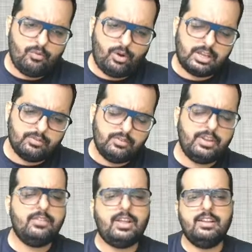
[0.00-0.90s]
Whatever
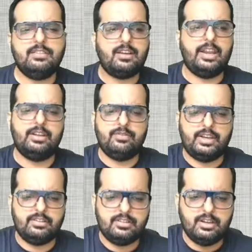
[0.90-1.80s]
we have done is correct,
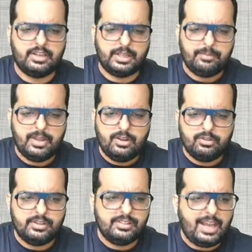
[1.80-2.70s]
friends, 30.
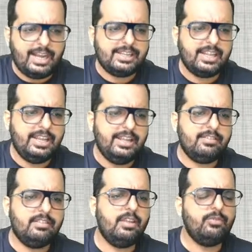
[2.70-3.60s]
So in that
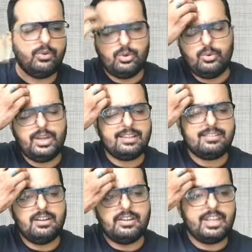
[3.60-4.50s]
case, if you do it as
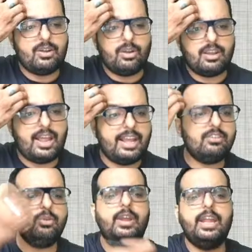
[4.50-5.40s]
30
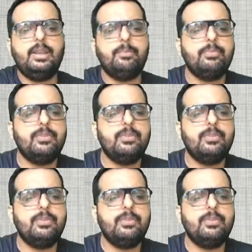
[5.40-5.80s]
contracts, you get